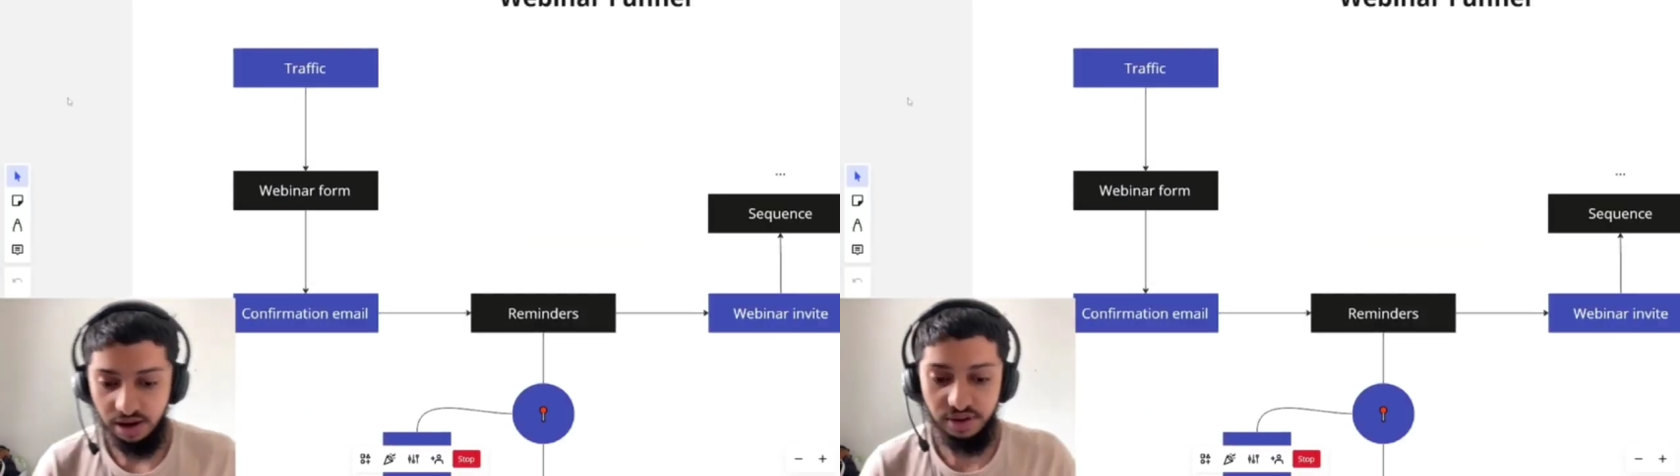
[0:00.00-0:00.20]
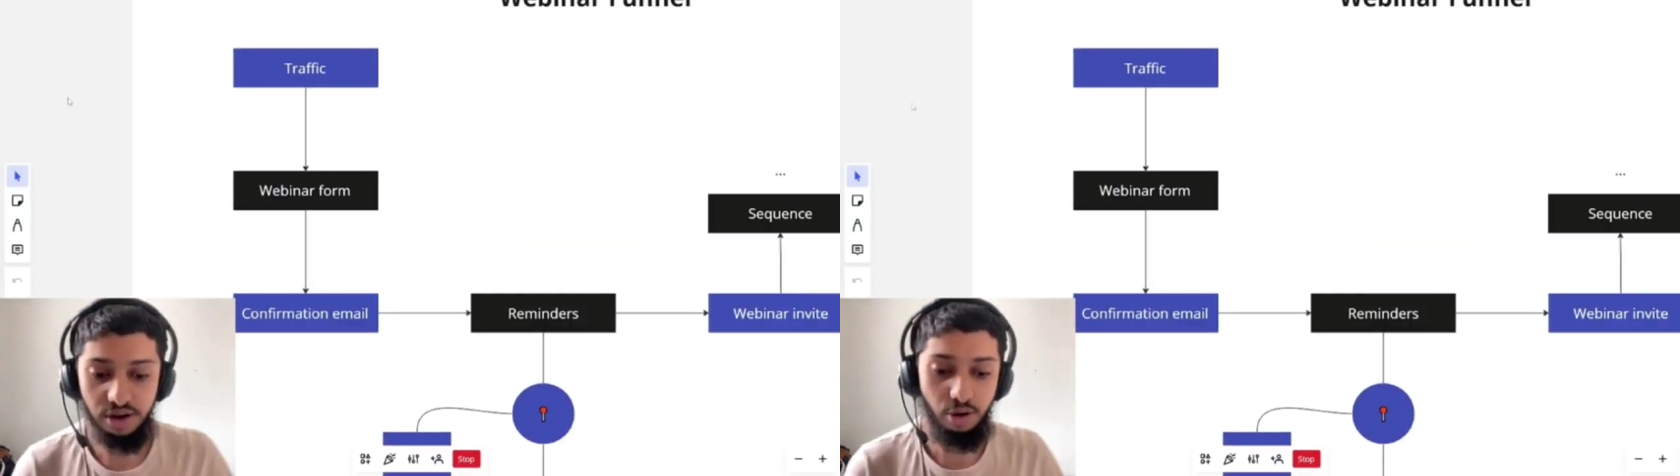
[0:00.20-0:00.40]

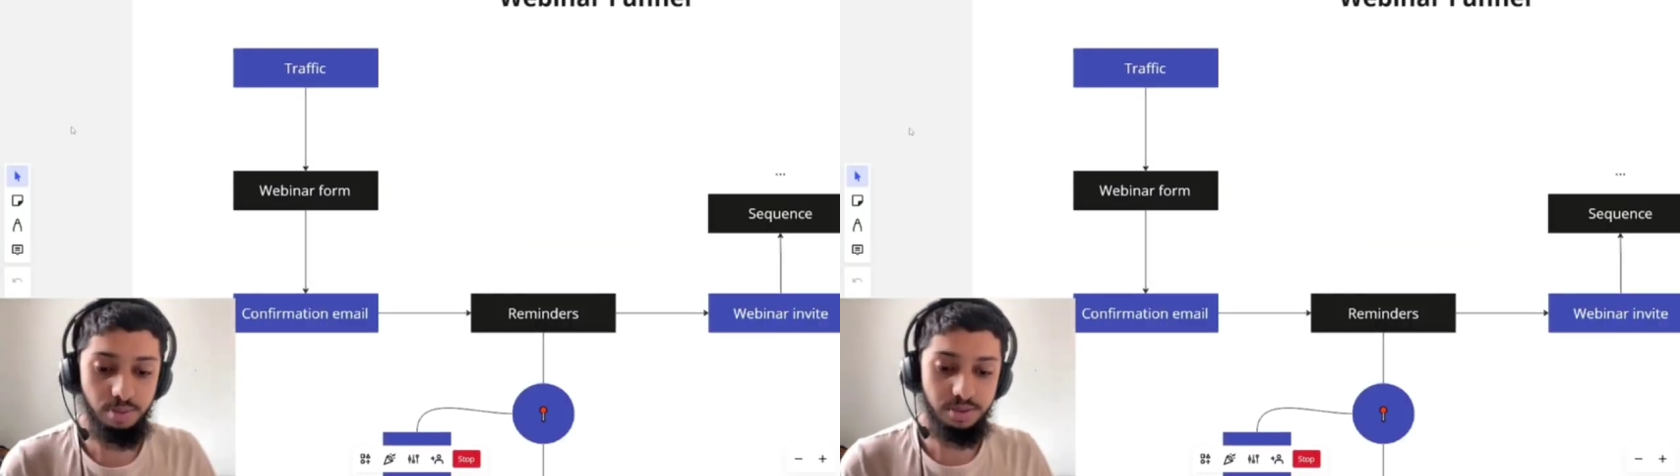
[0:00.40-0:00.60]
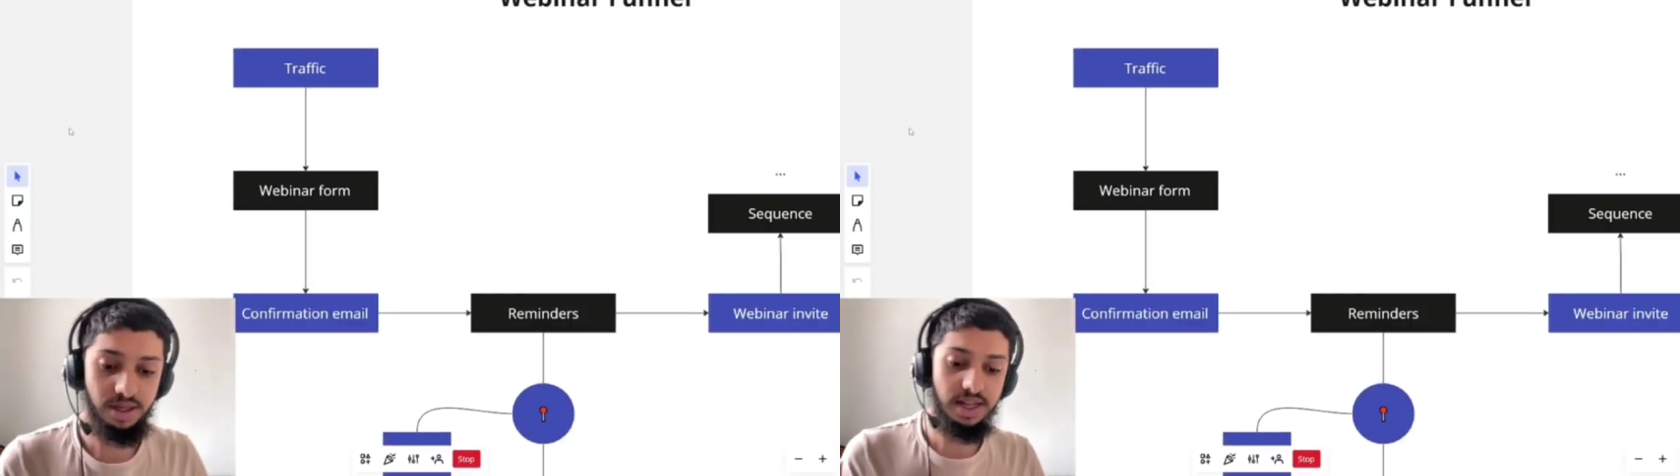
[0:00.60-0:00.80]
they
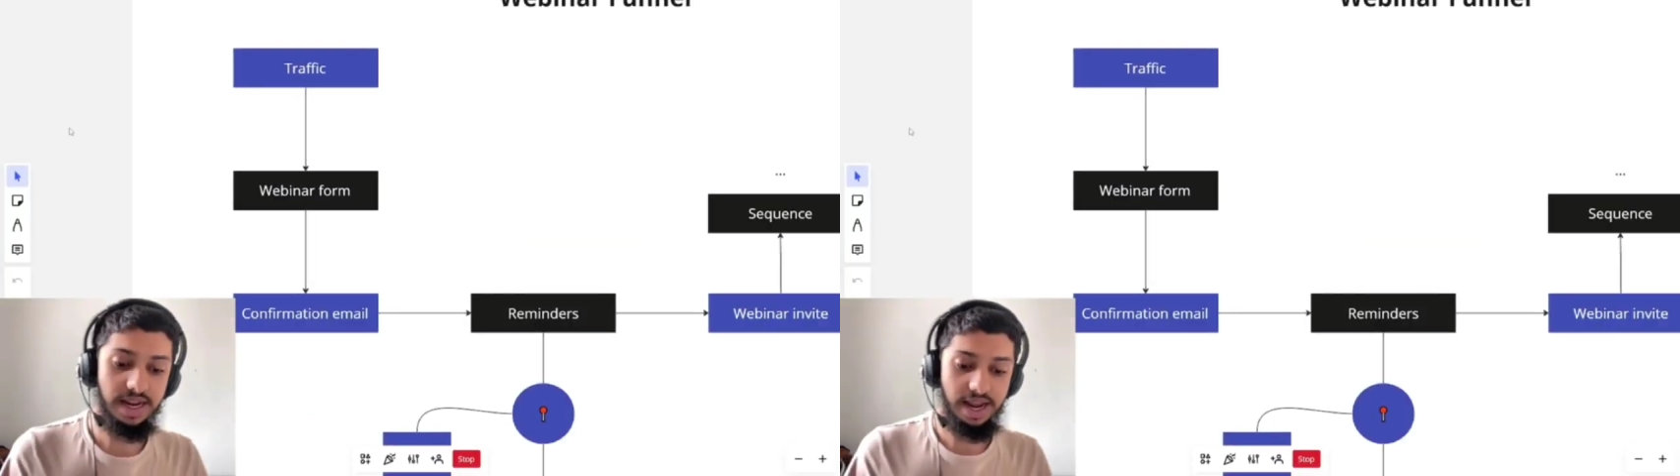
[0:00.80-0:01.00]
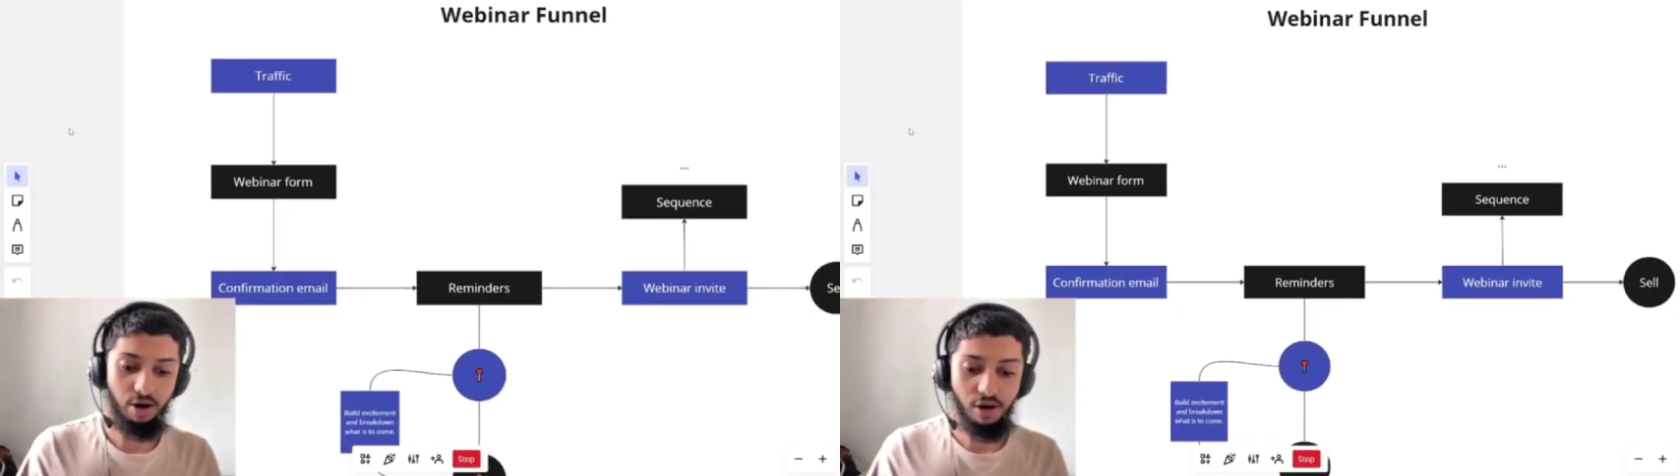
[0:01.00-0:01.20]
opt in? They
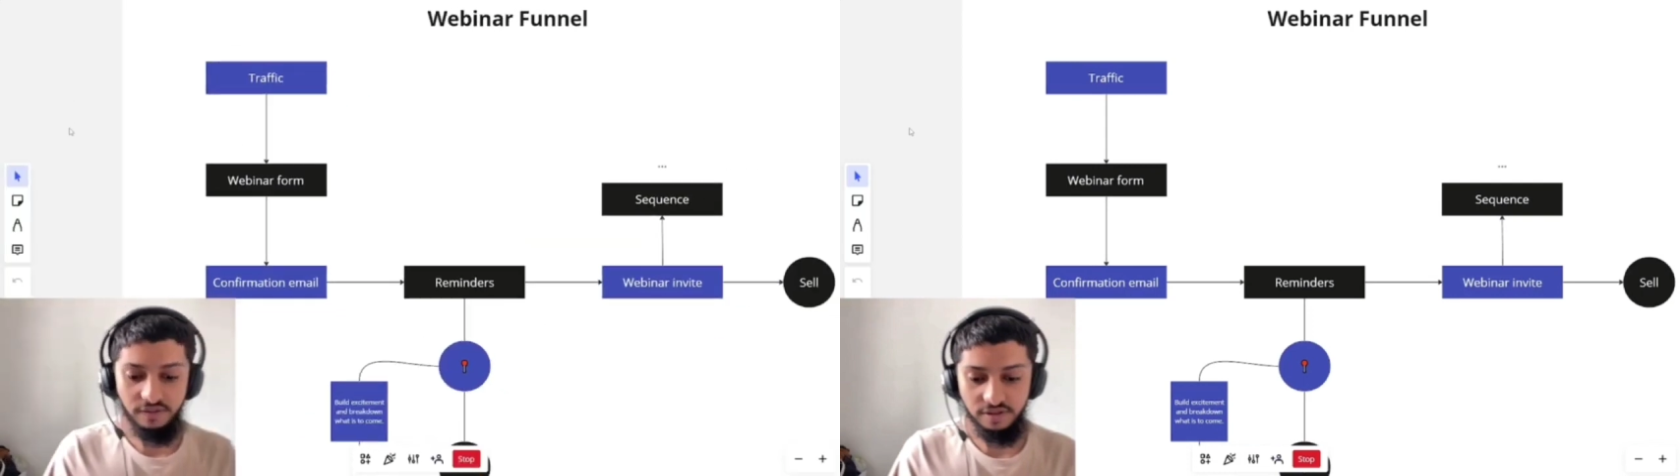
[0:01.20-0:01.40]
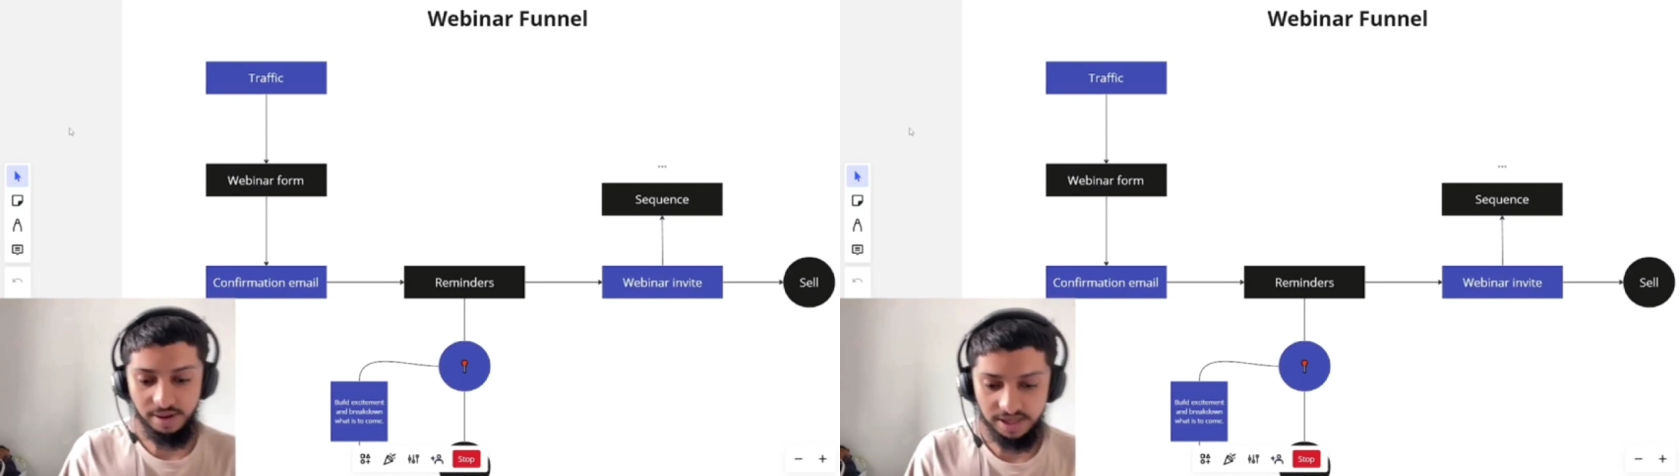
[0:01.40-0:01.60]
get a
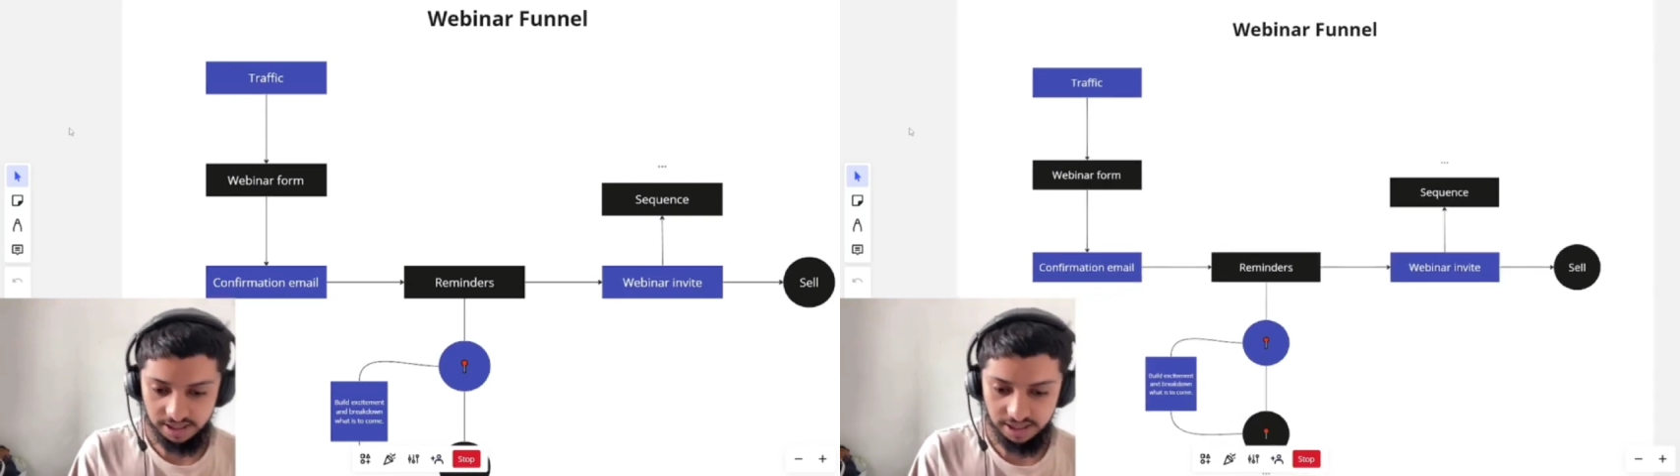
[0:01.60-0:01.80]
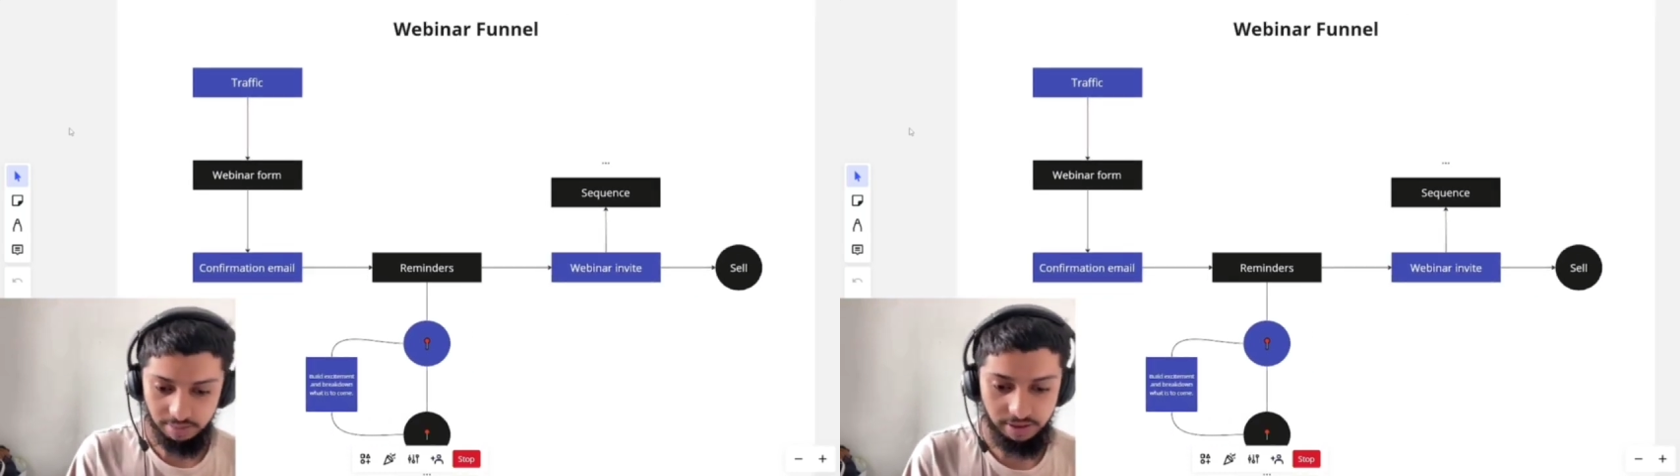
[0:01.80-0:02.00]
confirmation
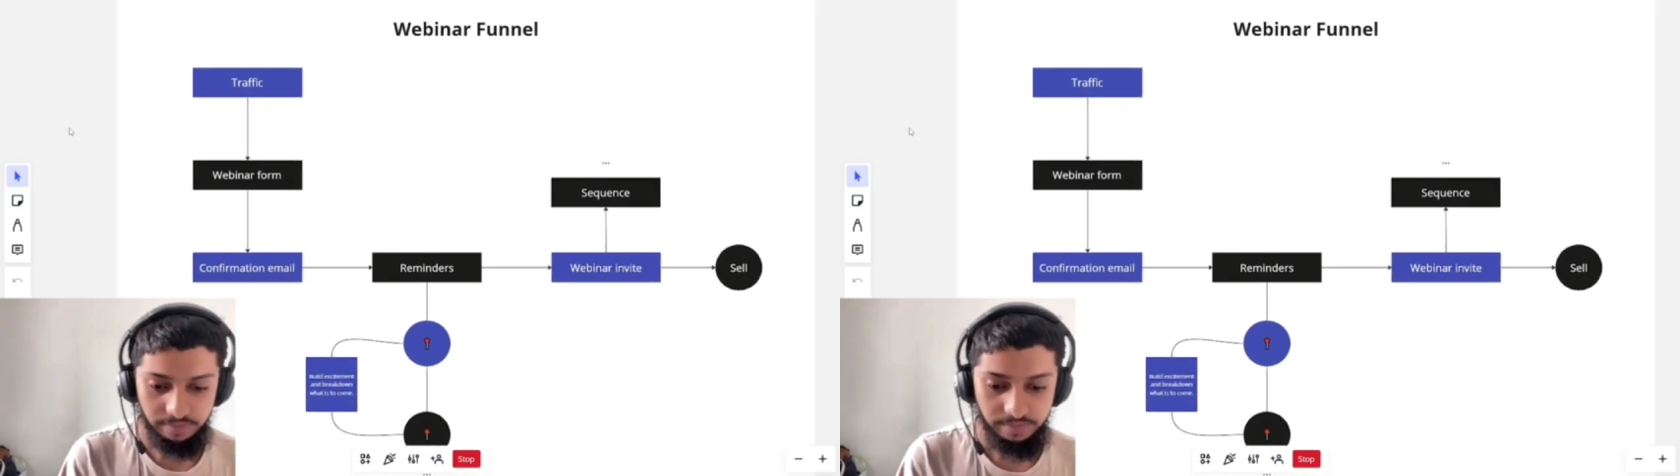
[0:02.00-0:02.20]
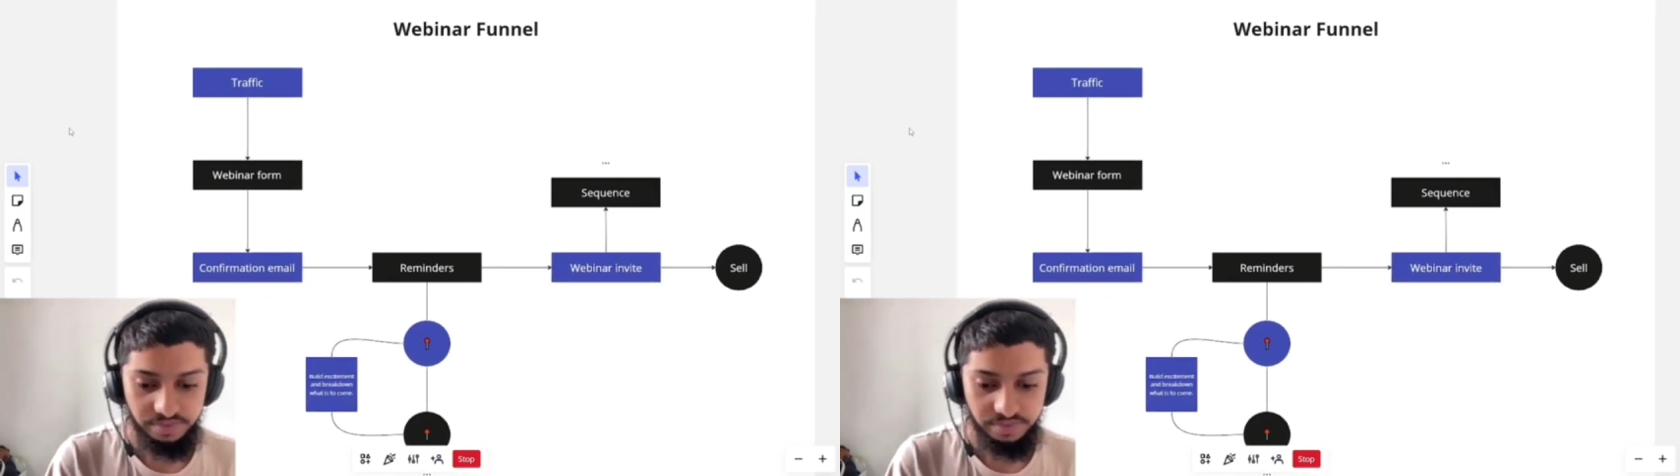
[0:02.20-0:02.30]
email.